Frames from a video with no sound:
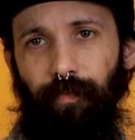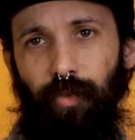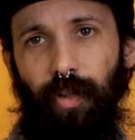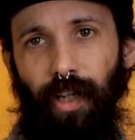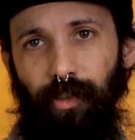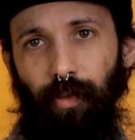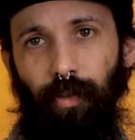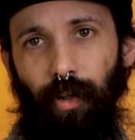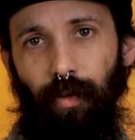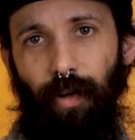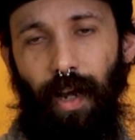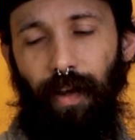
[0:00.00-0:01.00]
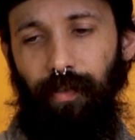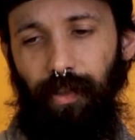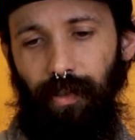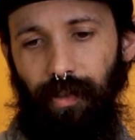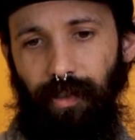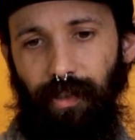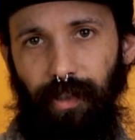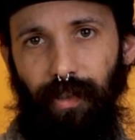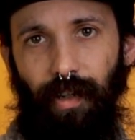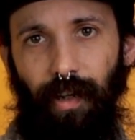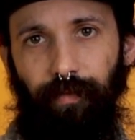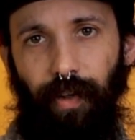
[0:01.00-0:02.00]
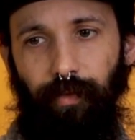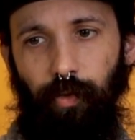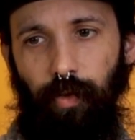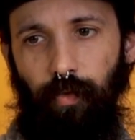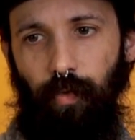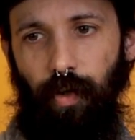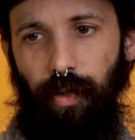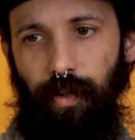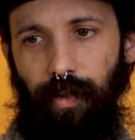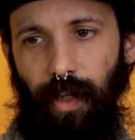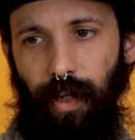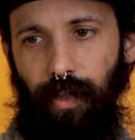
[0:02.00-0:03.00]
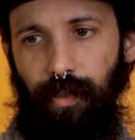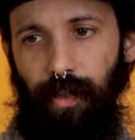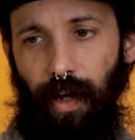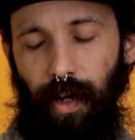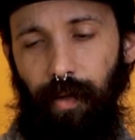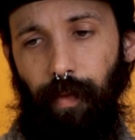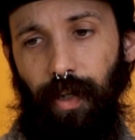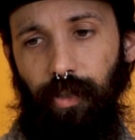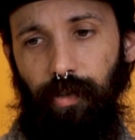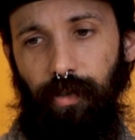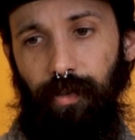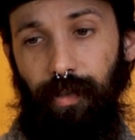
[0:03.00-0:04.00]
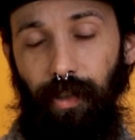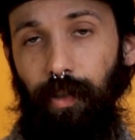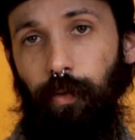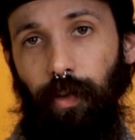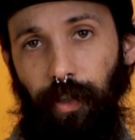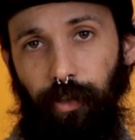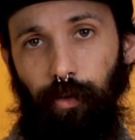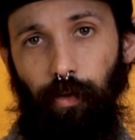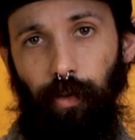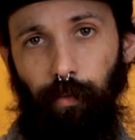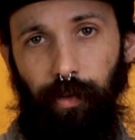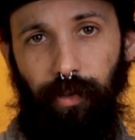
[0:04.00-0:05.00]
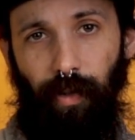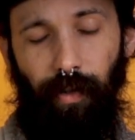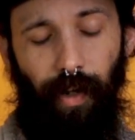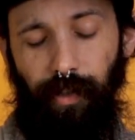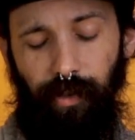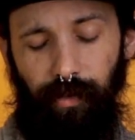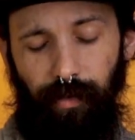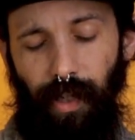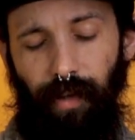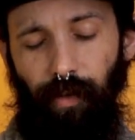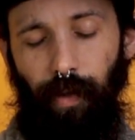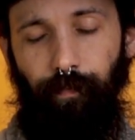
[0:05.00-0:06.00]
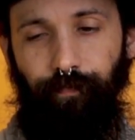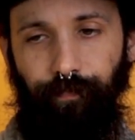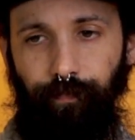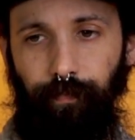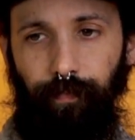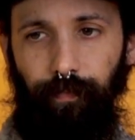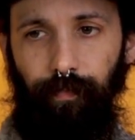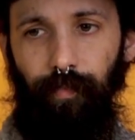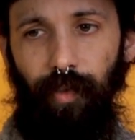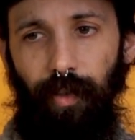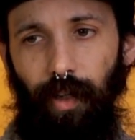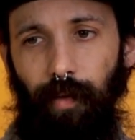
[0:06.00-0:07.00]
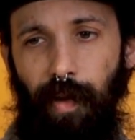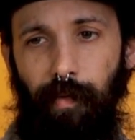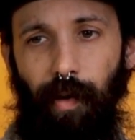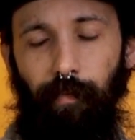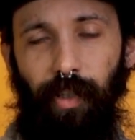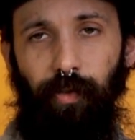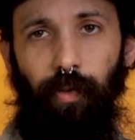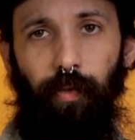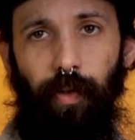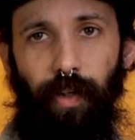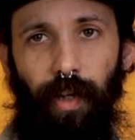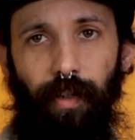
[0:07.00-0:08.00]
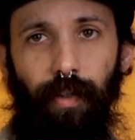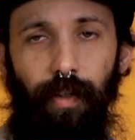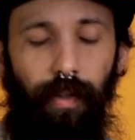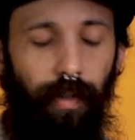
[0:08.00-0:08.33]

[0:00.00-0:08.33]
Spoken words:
If you guys don't know, I have a 69 521 that I am actually dealing with electrical gremlins on, and I just gave up. Maybe I'll mess with it one day.